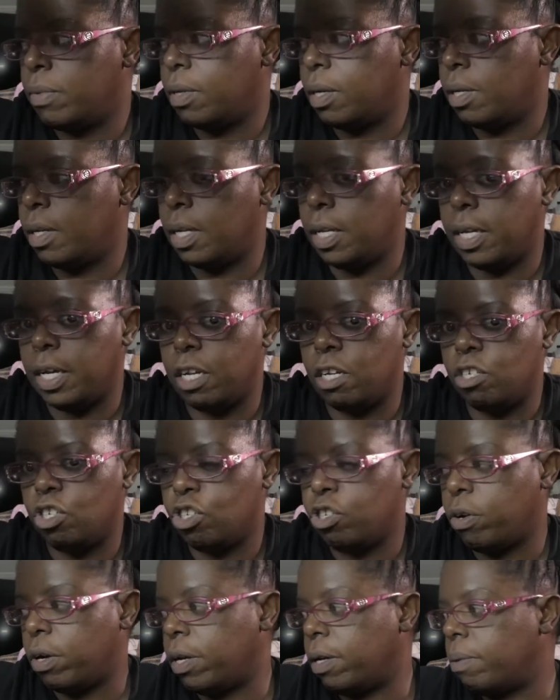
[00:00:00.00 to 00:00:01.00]
need to get it
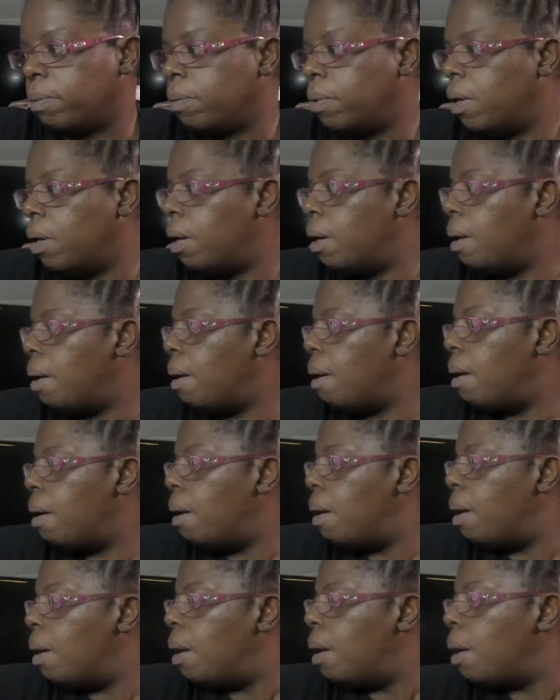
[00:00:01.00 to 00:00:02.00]
straight.
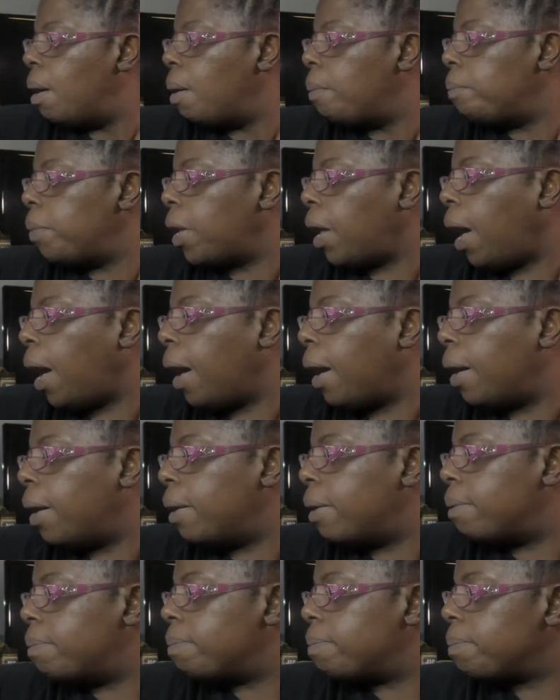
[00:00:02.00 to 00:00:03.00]
But I
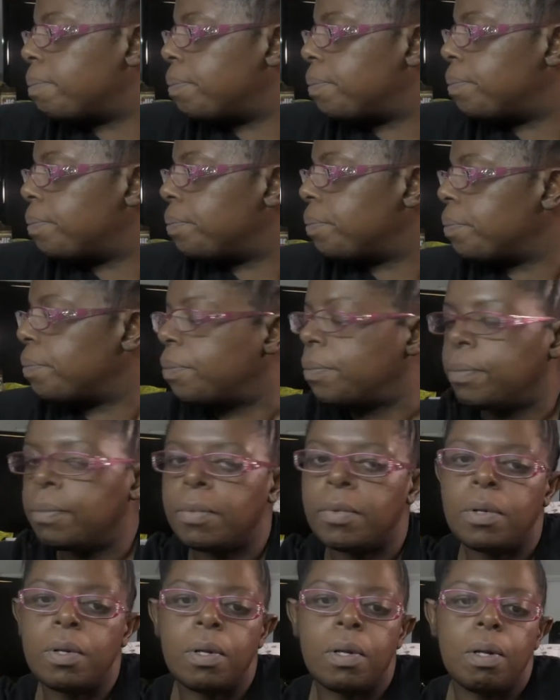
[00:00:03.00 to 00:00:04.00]
um
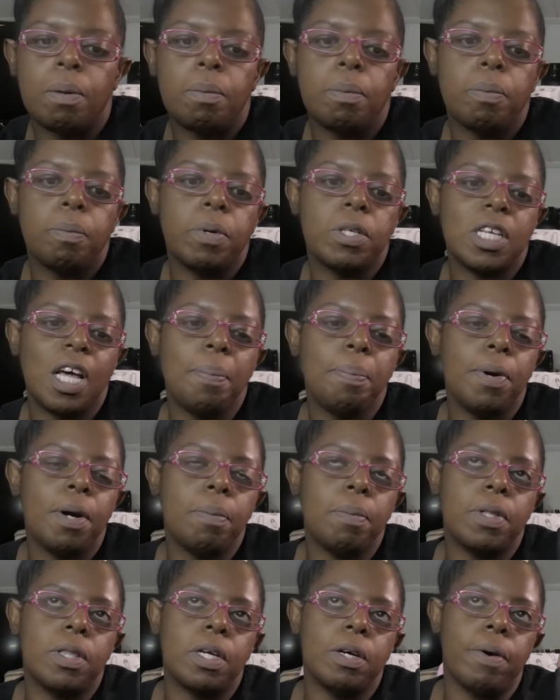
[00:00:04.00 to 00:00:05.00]
was up here
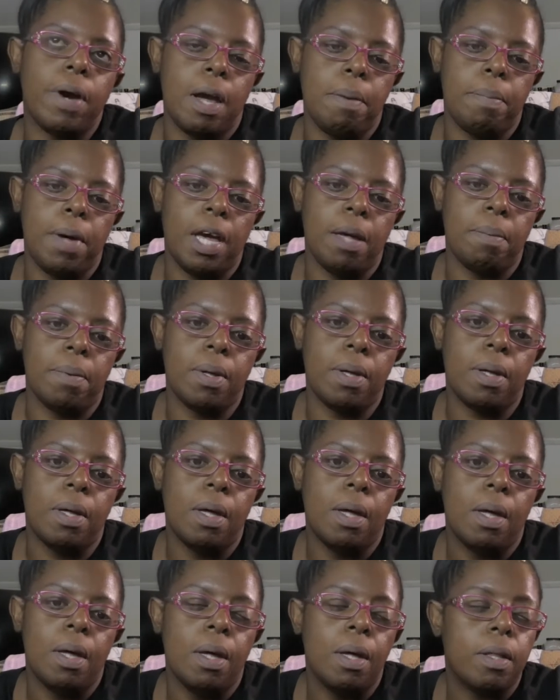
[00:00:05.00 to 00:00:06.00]
with the grandbaby
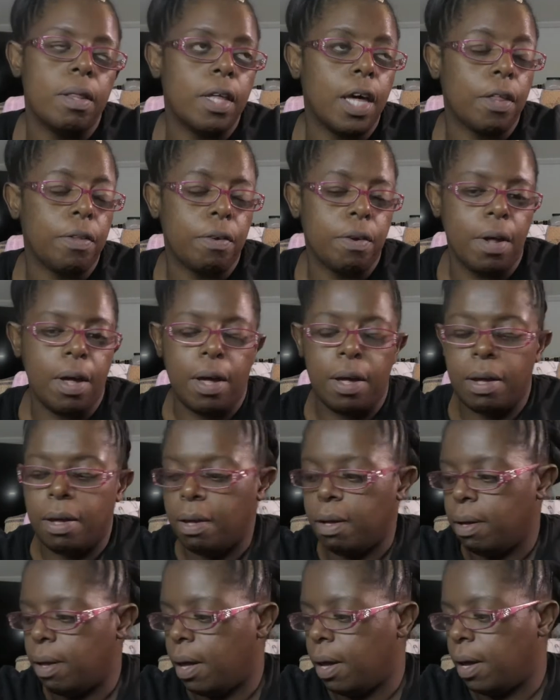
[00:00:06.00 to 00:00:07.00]
the other day,
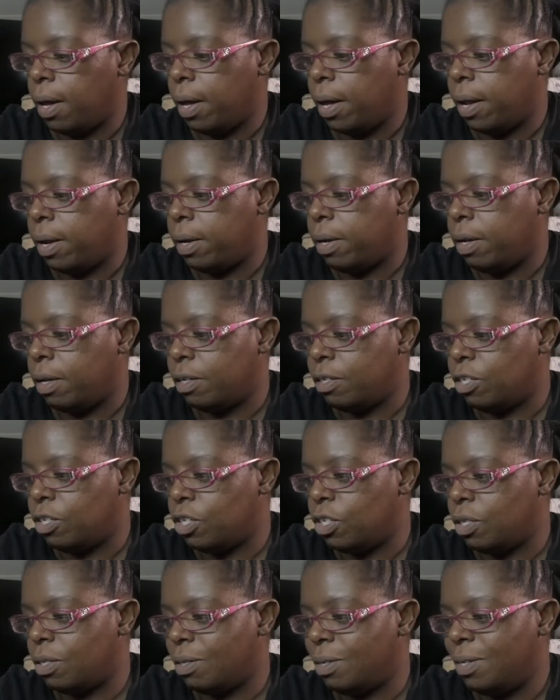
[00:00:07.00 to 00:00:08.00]
and
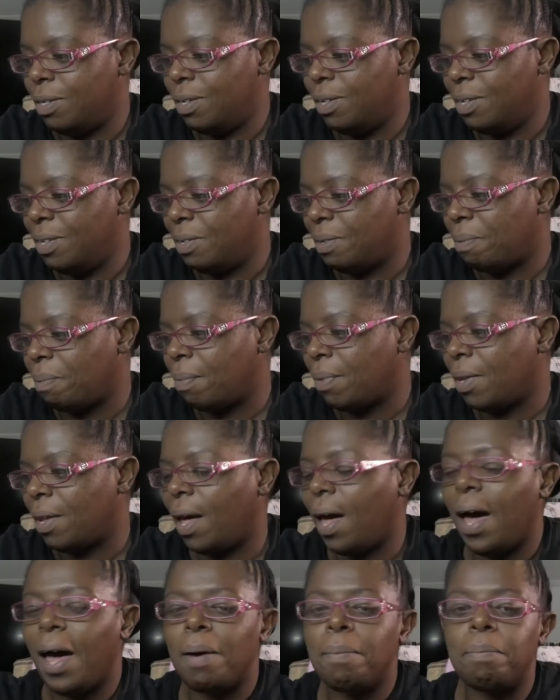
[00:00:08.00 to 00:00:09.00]

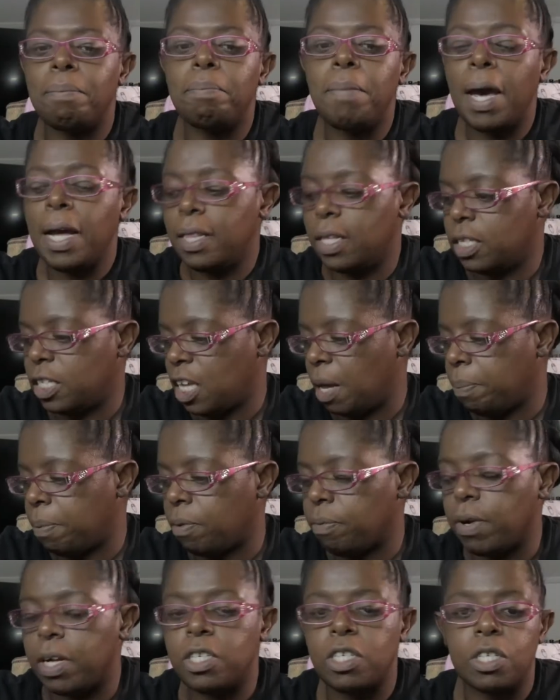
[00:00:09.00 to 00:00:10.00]
I made this cup
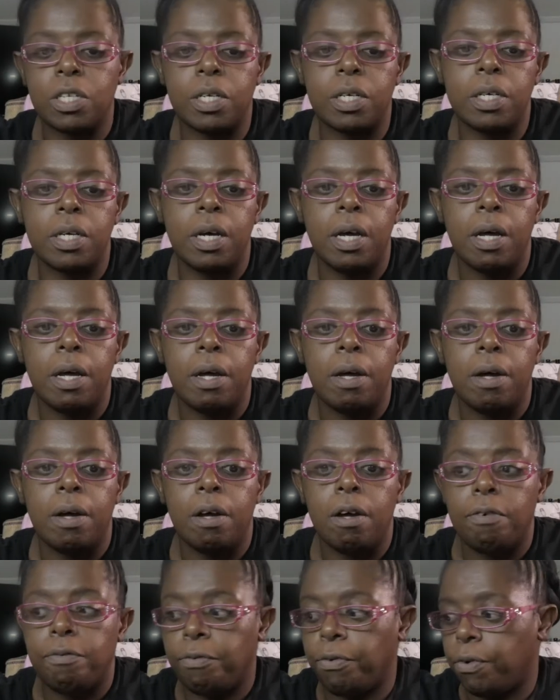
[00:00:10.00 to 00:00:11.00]
originally
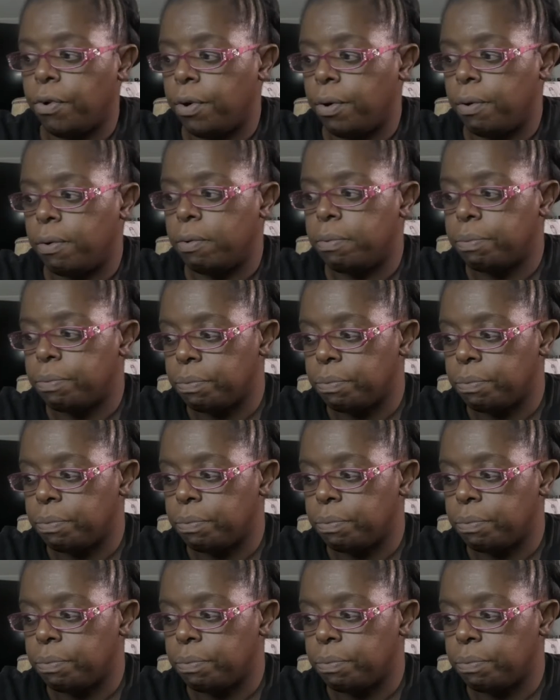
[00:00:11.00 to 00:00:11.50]
for